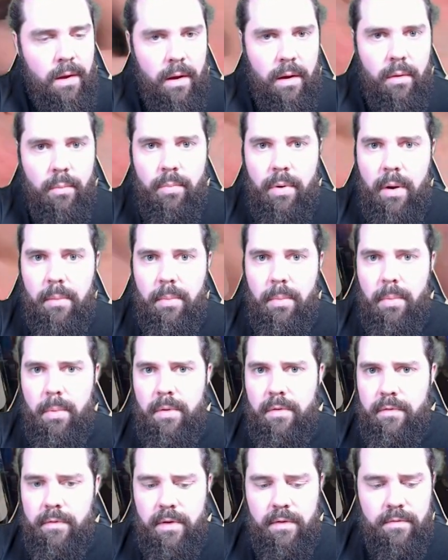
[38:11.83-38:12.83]
I would probably
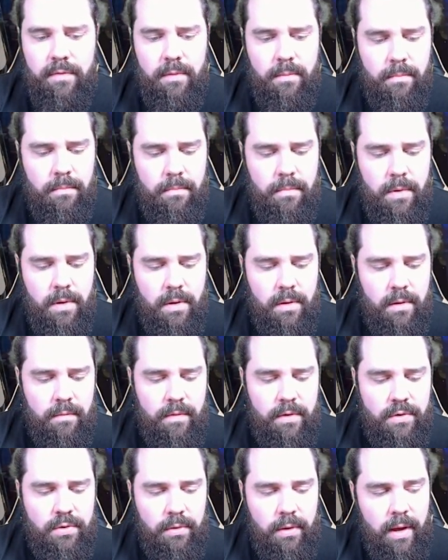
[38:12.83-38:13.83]
sleeve them
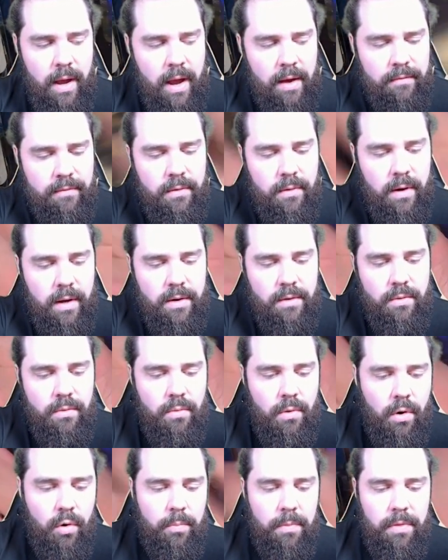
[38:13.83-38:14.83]
individually after I
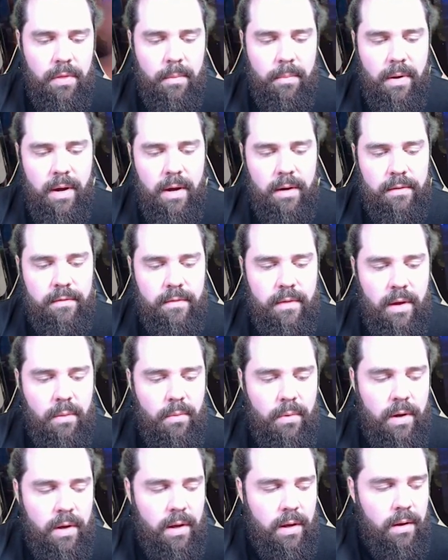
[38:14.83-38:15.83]
do open the box. That
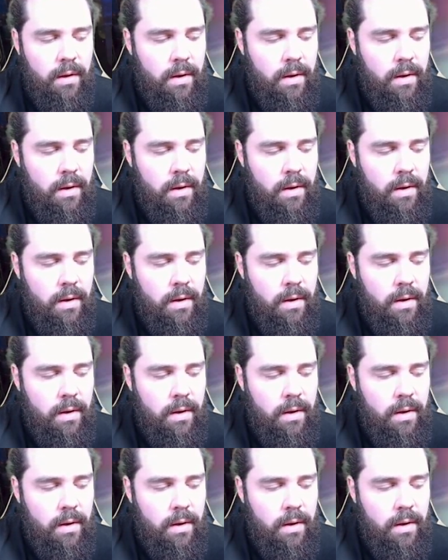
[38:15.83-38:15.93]
way,